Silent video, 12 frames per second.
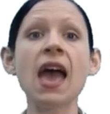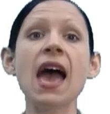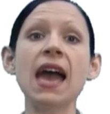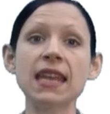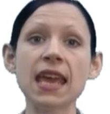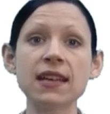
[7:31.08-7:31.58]

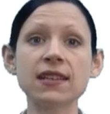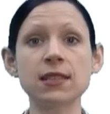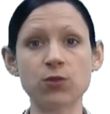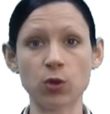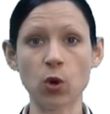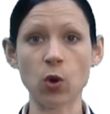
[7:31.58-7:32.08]
An X
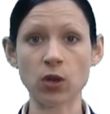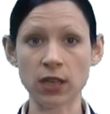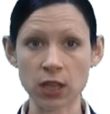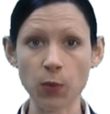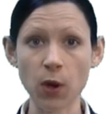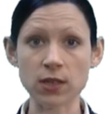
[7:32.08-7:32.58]
is recorded in
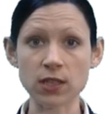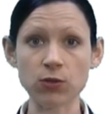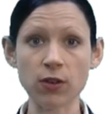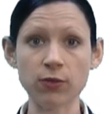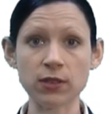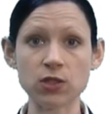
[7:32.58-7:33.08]
the
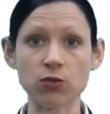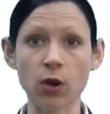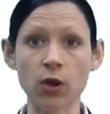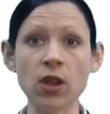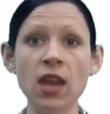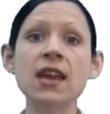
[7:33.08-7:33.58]
post-reference
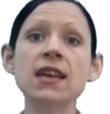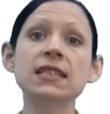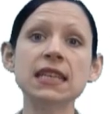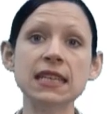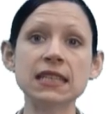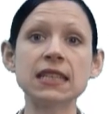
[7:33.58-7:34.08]
row
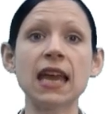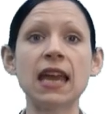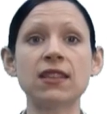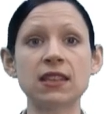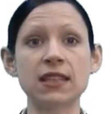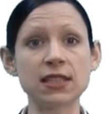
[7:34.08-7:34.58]
to indicate
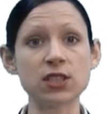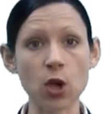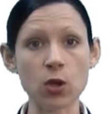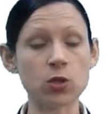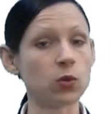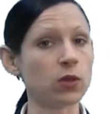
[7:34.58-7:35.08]
that this
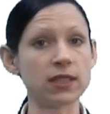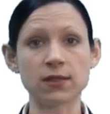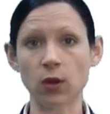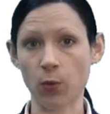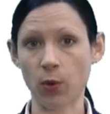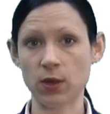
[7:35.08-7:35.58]
total is
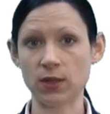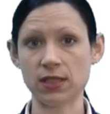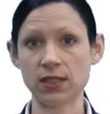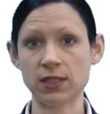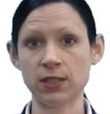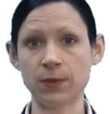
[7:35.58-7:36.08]
not
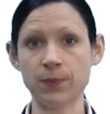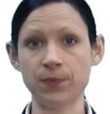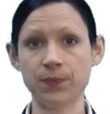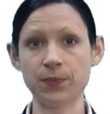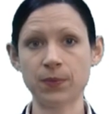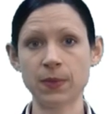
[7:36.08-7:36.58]
posted.
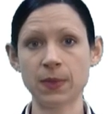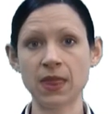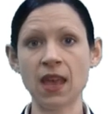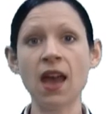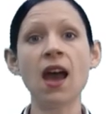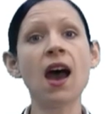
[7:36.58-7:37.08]

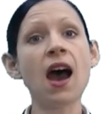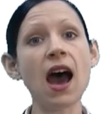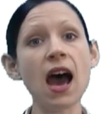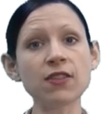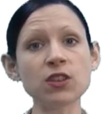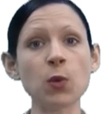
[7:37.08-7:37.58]

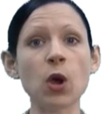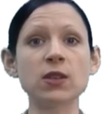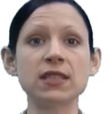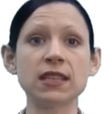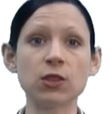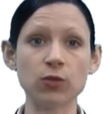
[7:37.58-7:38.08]
After
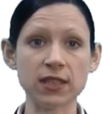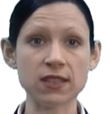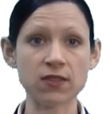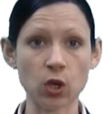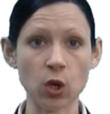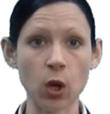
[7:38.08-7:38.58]
posting the rest
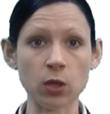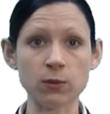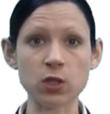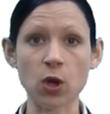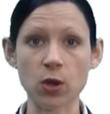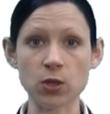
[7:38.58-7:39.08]
of the column
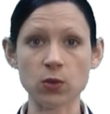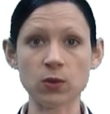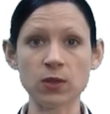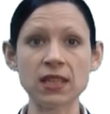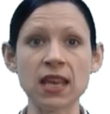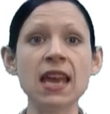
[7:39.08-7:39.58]

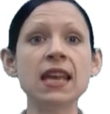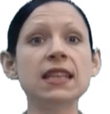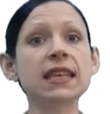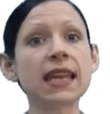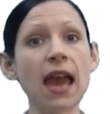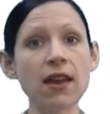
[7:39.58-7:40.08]
totals, the
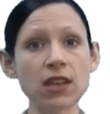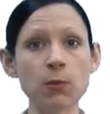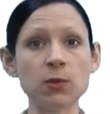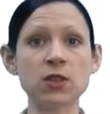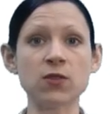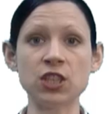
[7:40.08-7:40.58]
account
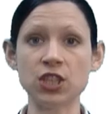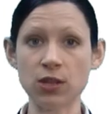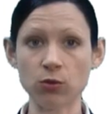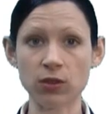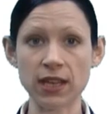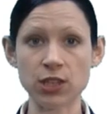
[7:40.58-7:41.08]
numbers of the
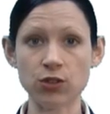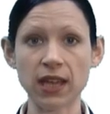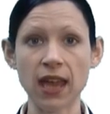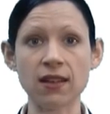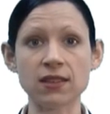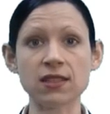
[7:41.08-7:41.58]
general ledger
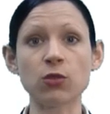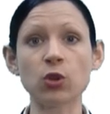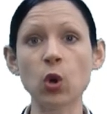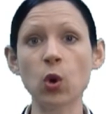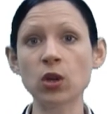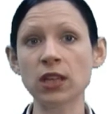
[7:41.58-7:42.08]
accounts are
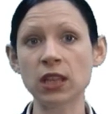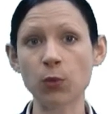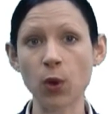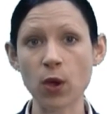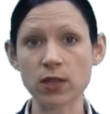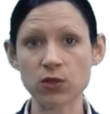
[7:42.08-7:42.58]
recorded in the
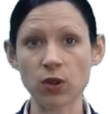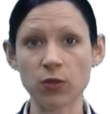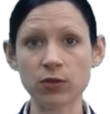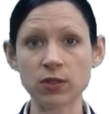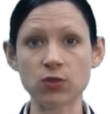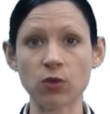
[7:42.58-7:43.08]

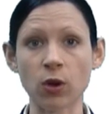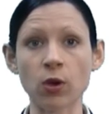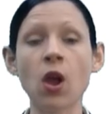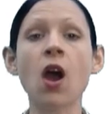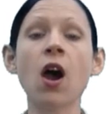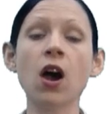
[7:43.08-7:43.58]
post-reference row
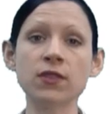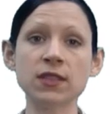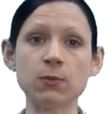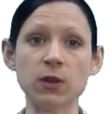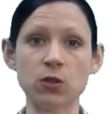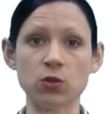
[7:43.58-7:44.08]
of the
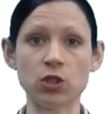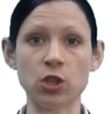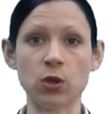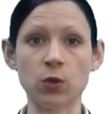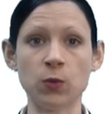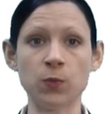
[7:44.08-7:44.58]
special
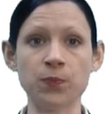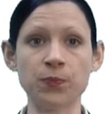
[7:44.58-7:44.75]
journal.